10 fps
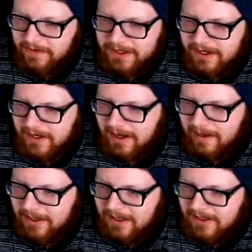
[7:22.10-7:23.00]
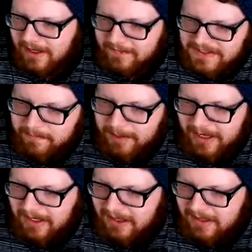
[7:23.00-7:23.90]
freaking, I mean, if it's
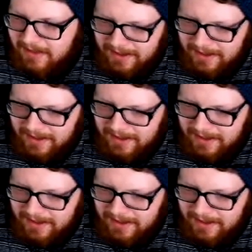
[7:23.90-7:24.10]
Band-Aid,